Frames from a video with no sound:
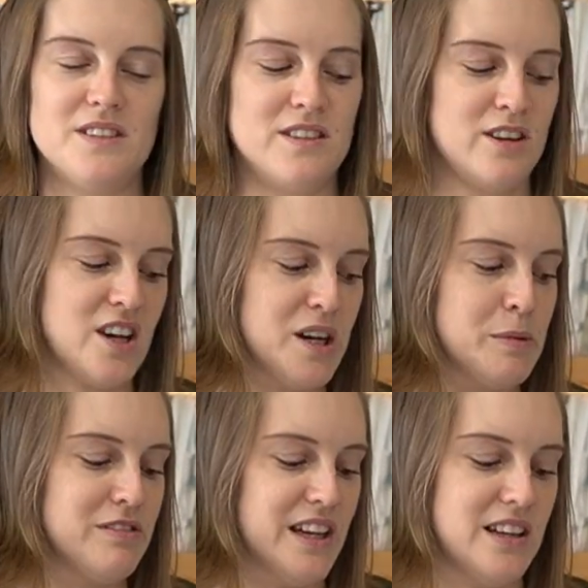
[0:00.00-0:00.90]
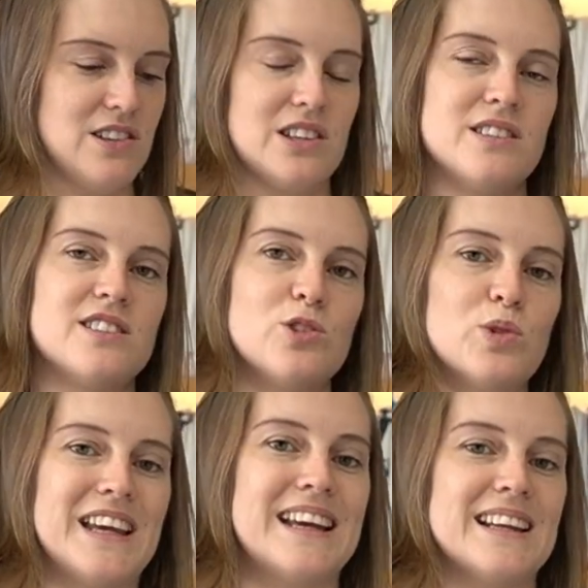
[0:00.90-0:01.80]
This is the Derby range, and this is
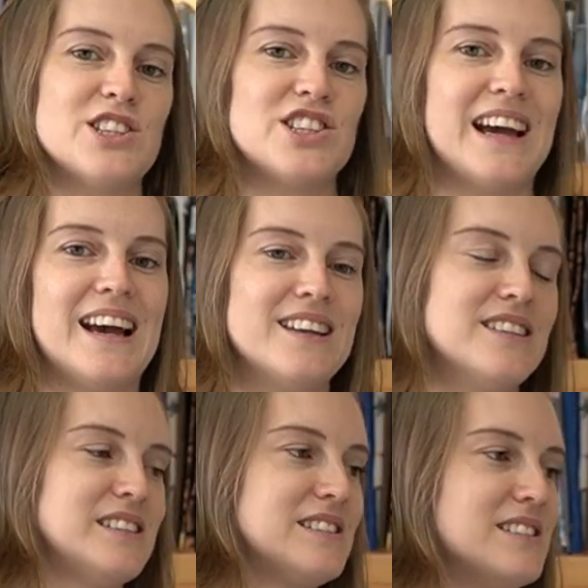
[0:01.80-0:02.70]
called English Tan.